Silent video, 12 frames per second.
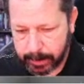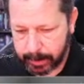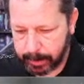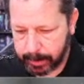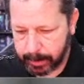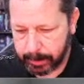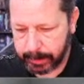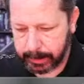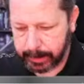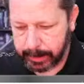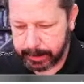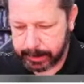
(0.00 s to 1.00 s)

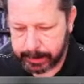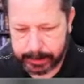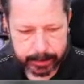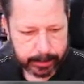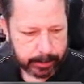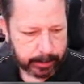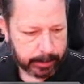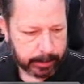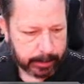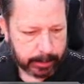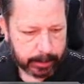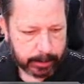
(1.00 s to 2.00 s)
Let's
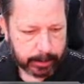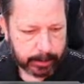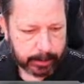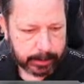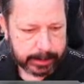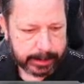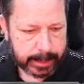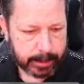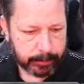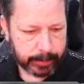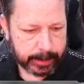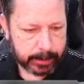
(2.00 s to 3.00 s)
say
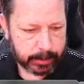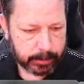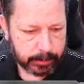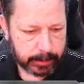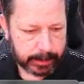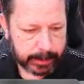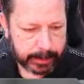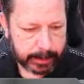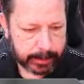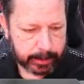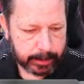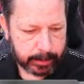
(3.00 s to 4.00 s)
that we don't
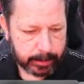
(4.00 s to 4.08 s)
need